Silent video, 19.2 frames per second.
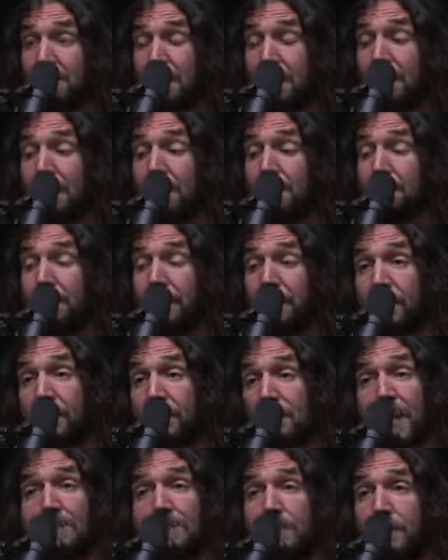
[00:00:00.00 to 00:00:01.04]
Like in the
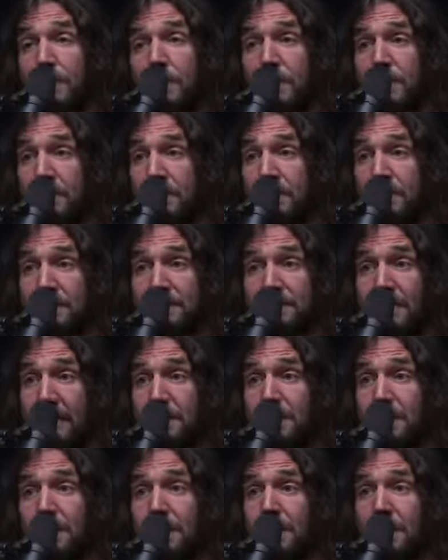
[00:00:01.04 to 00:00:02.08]
travel folder, for
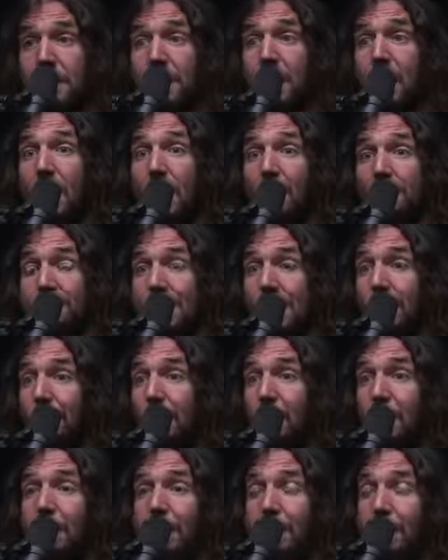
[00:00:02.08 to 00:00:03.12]
example, I'll
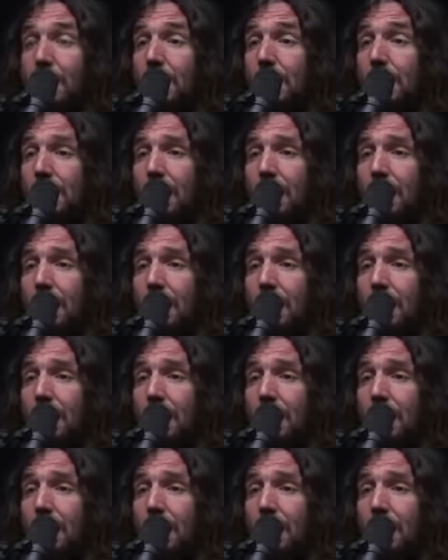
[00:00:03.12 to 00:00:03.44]
download,